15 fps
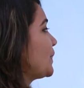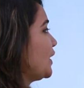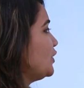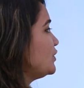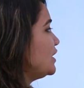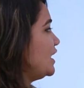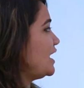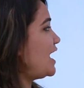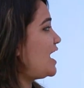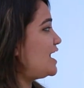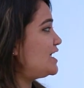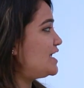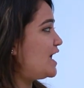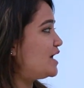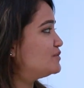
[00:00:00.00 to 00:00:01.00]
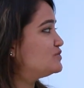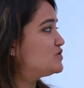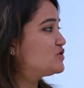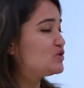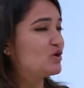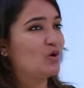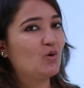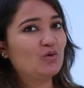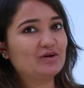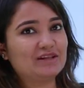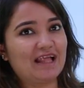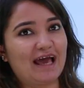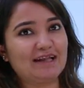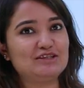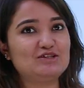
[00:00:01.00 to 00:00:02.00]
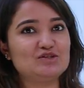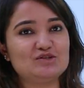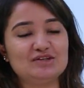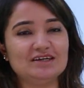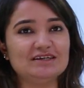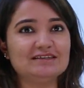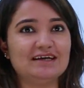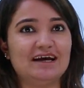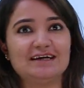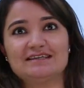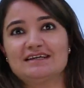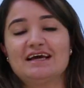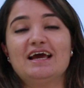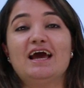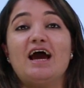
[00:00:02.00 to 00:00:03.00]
Okay, I am so glad to hear that.